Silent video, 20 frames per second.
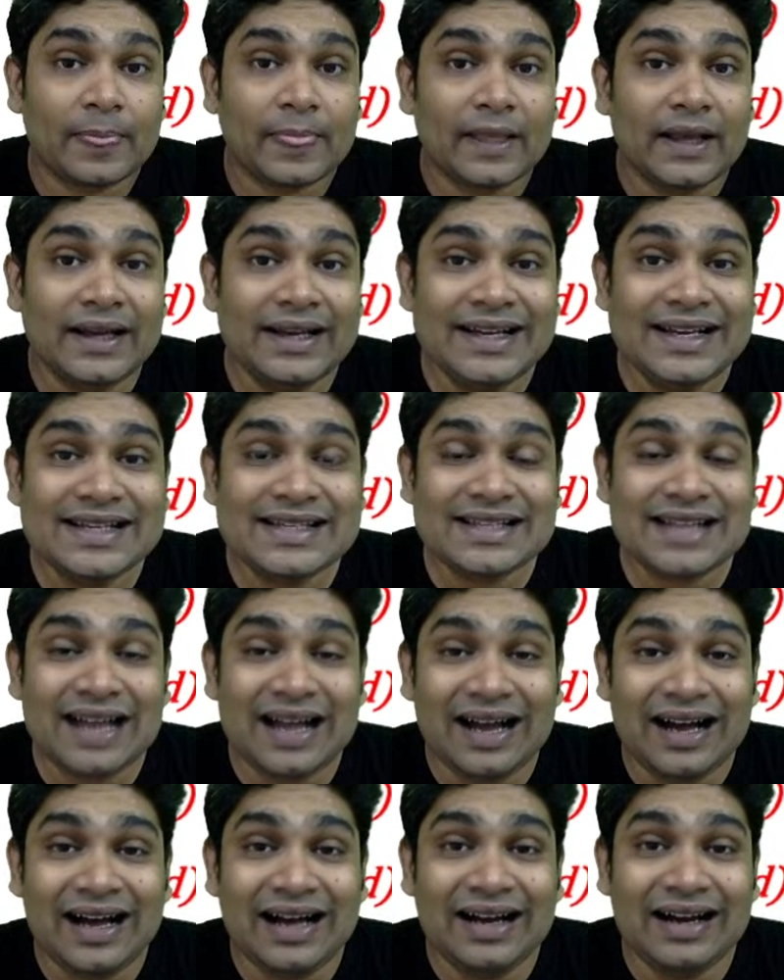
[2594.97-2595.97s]
is
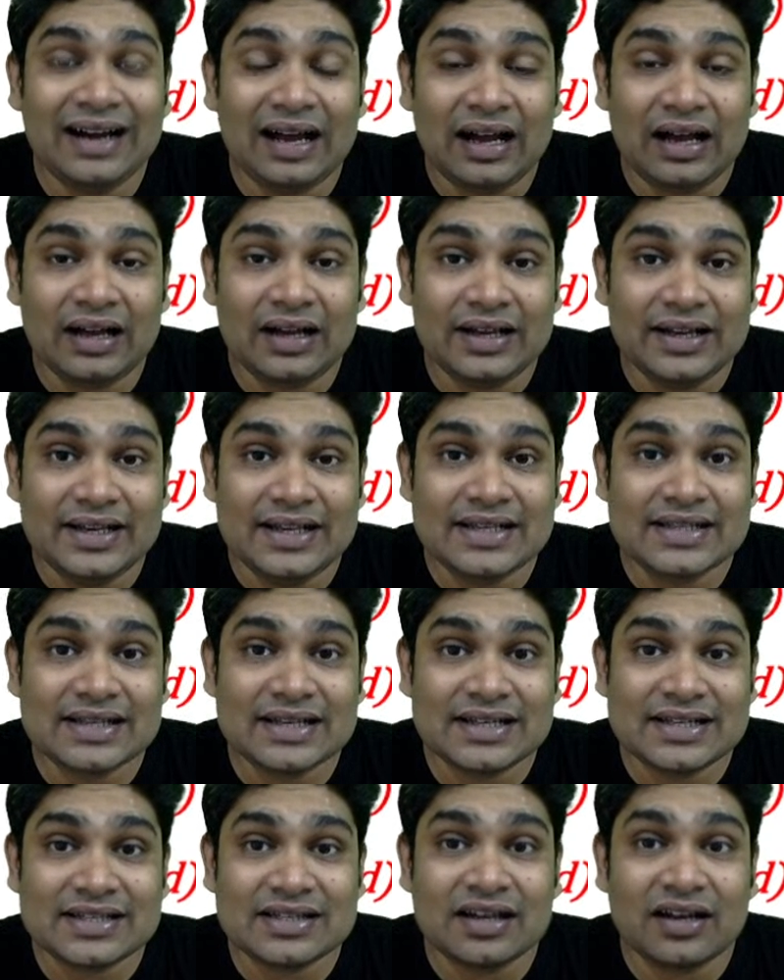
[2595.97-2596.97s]

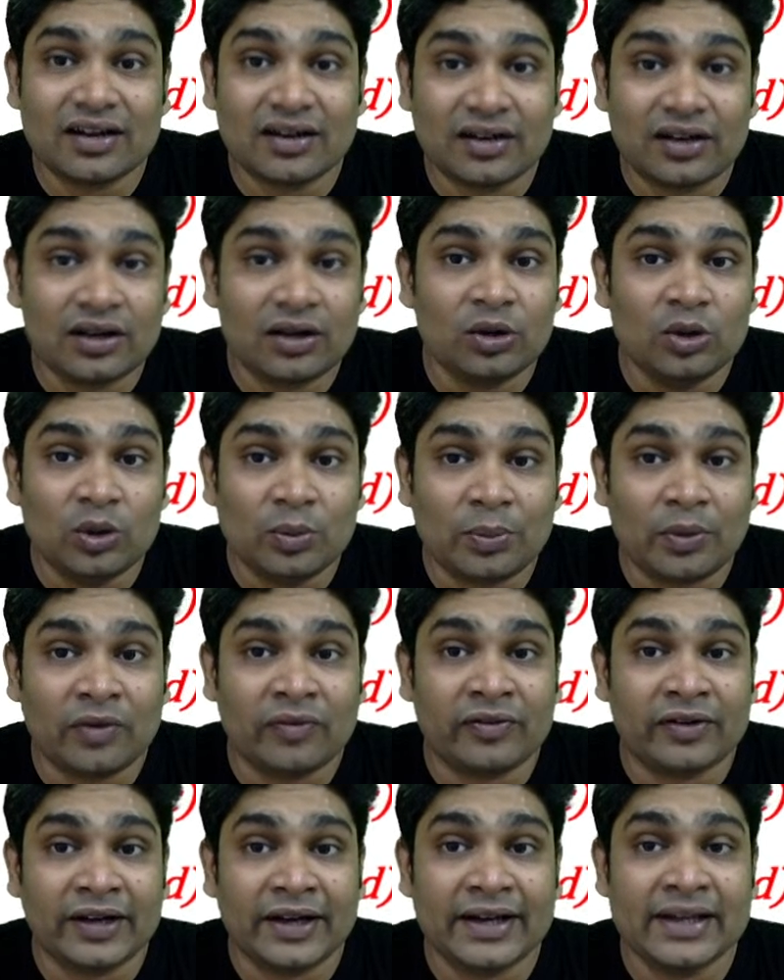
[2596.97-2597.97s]
a circular loop
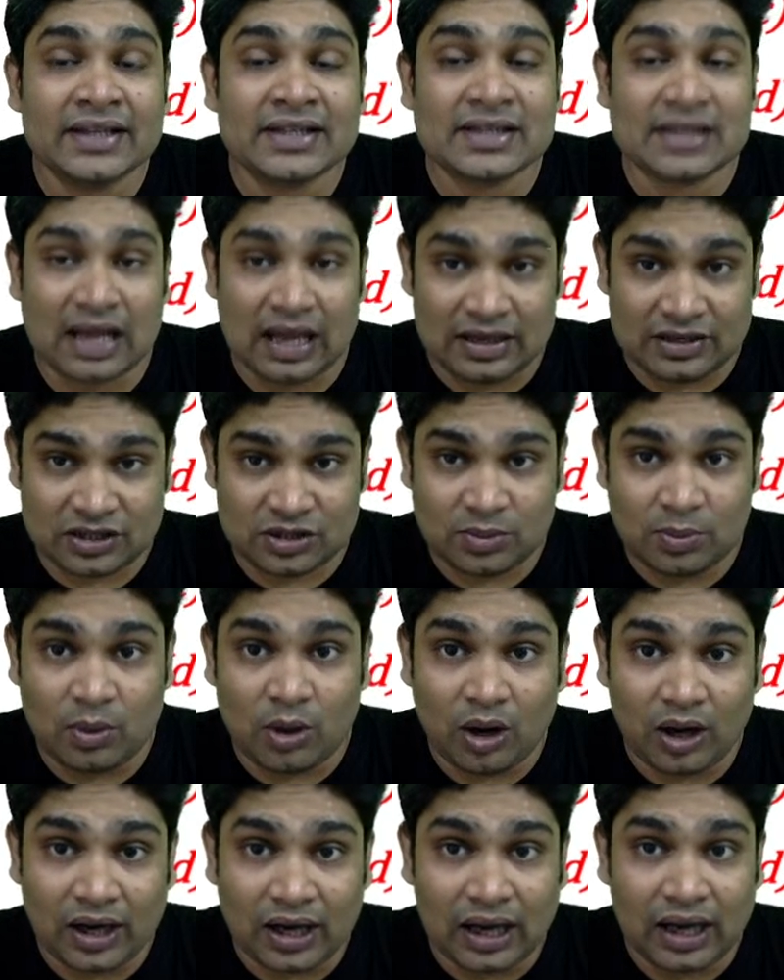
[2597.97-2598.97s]
of radius
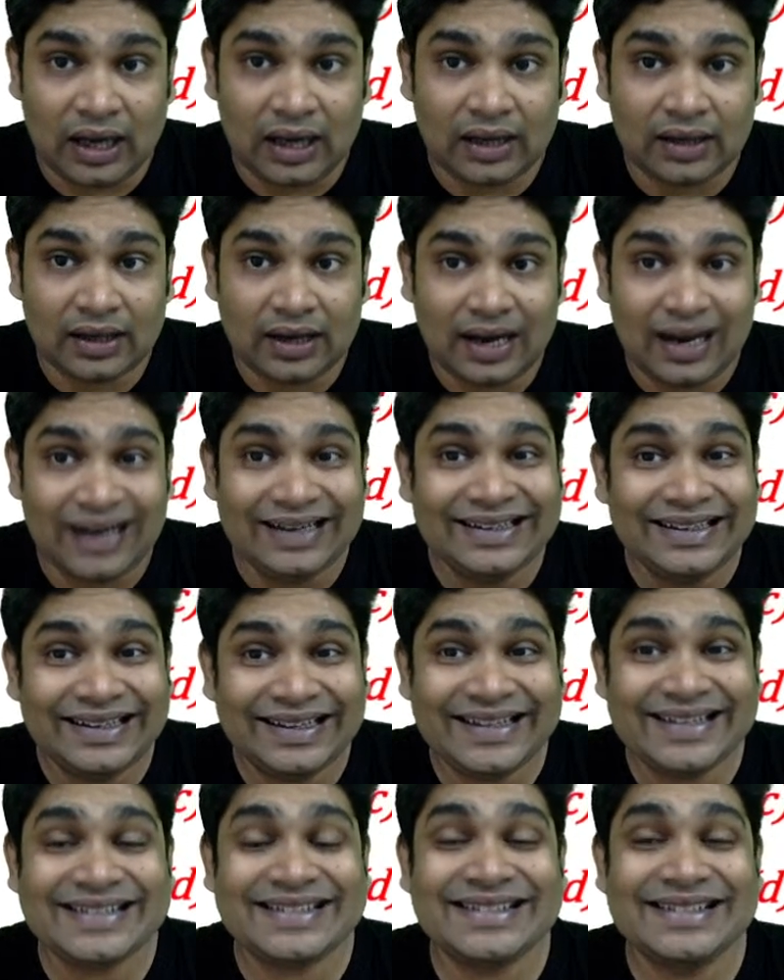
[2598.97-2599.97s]
small r and a
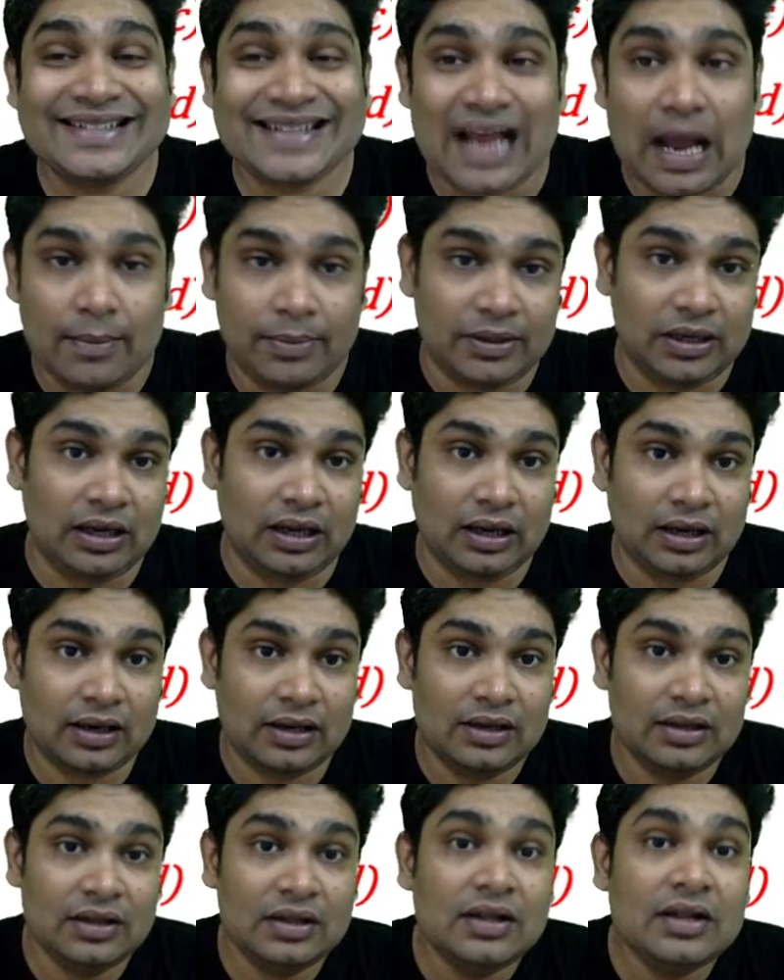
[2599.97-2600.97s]
resistance capital R.
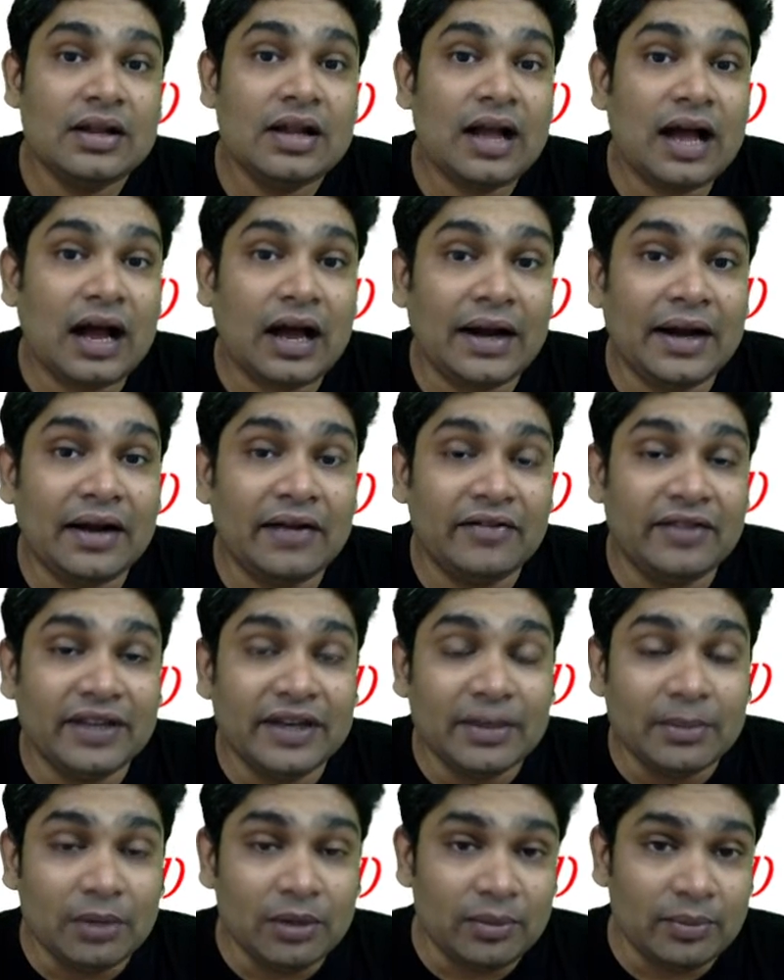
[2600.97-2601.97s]
And a
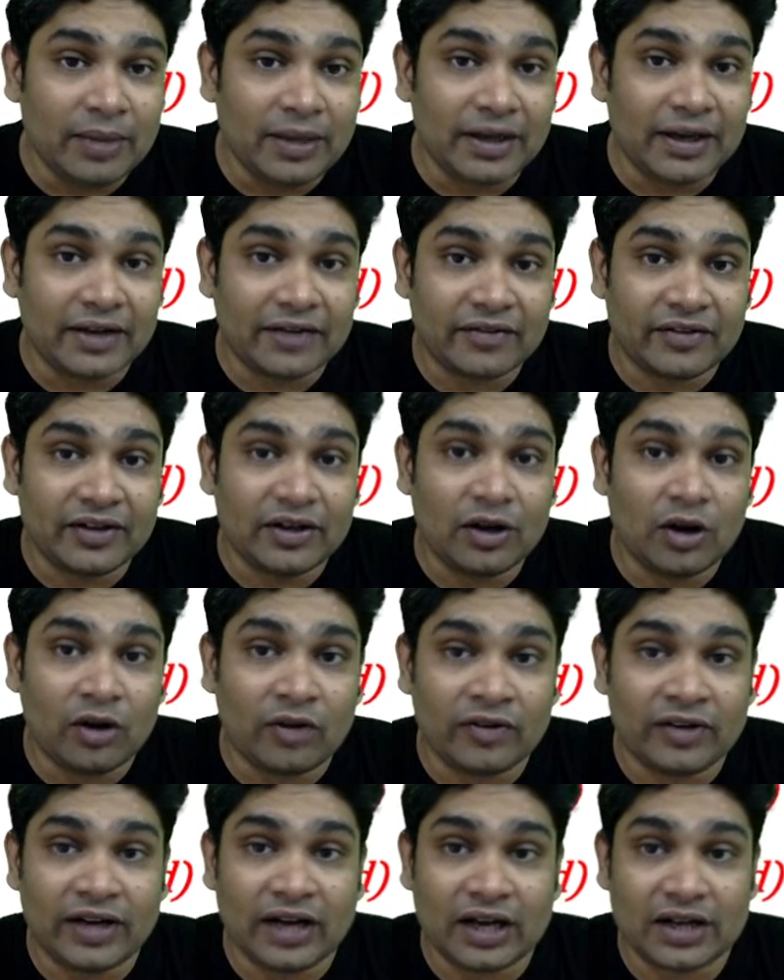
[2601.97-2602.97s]
variable magnetic field
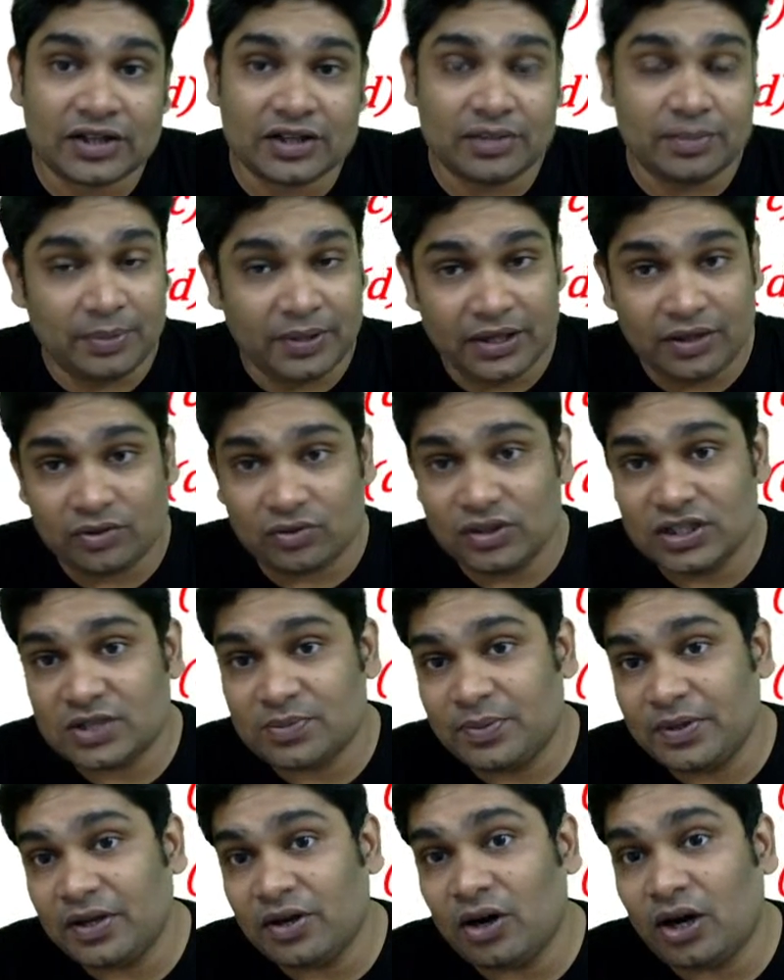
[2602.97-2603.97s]
of induction V equals
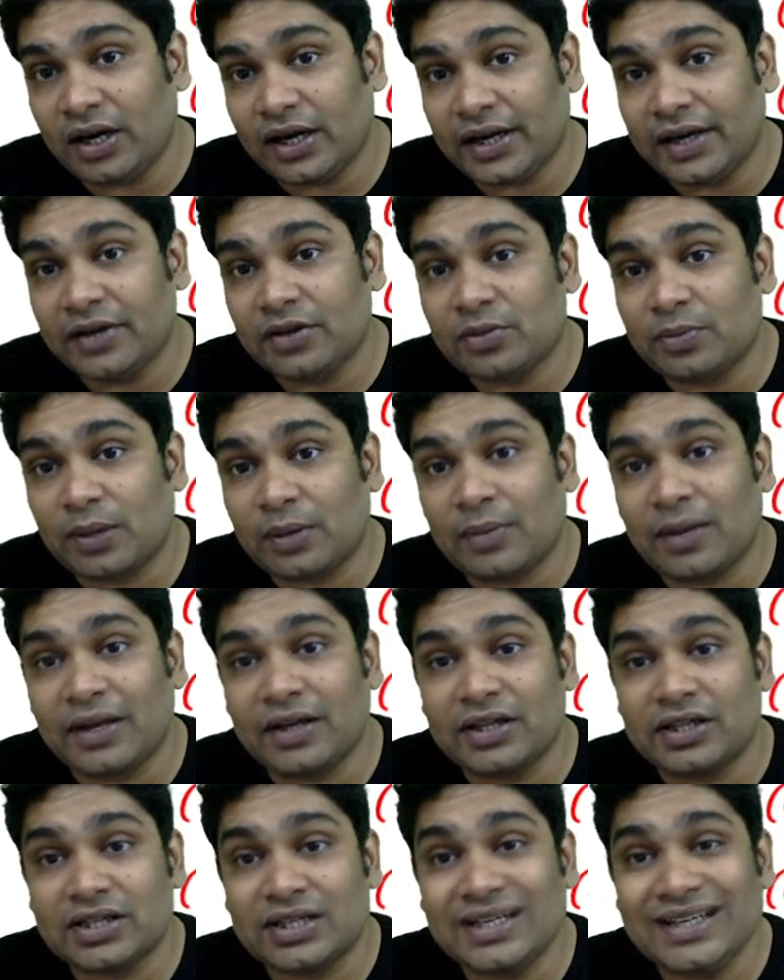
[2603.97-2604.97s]
V naught e to the power
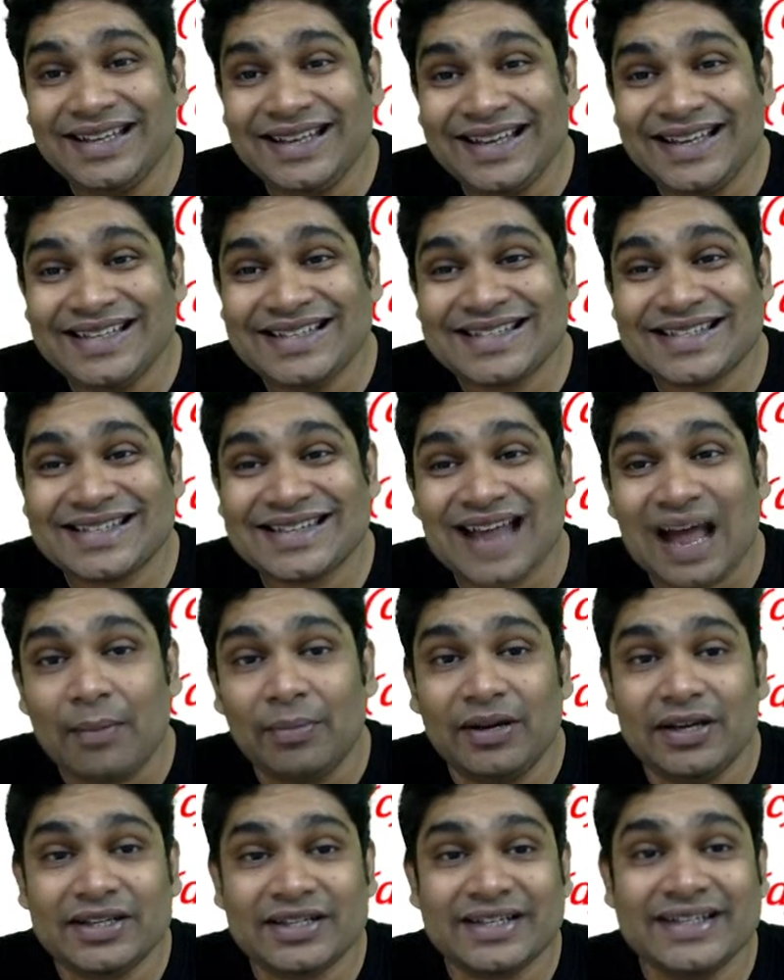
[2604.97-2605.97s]
minus t is
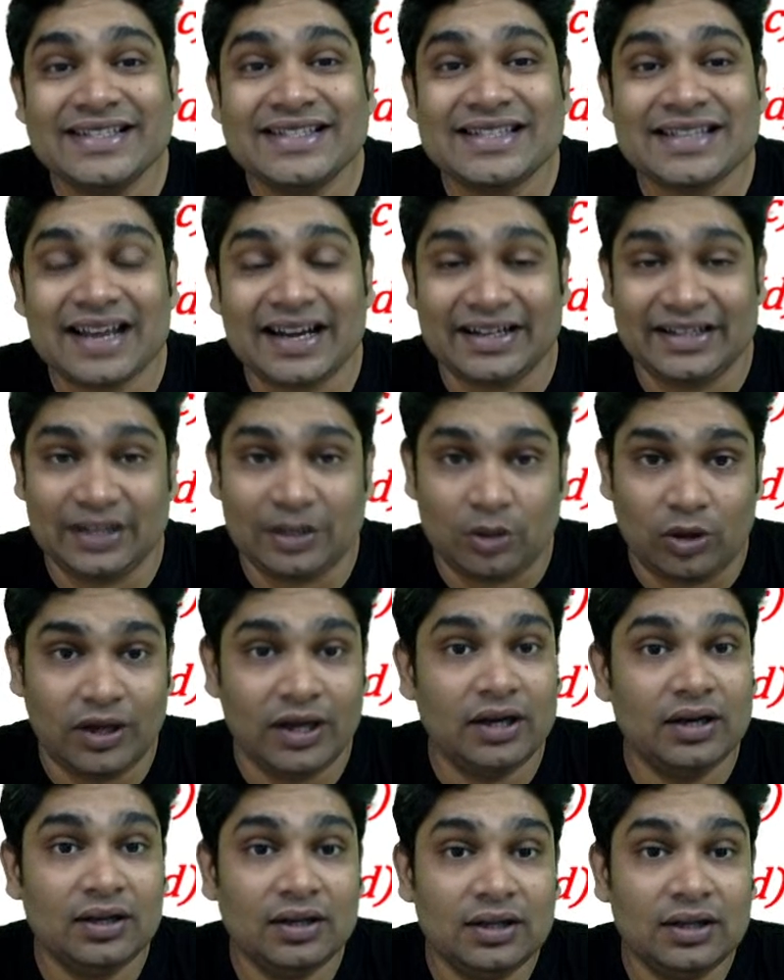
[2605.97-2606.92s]
established inside the coil.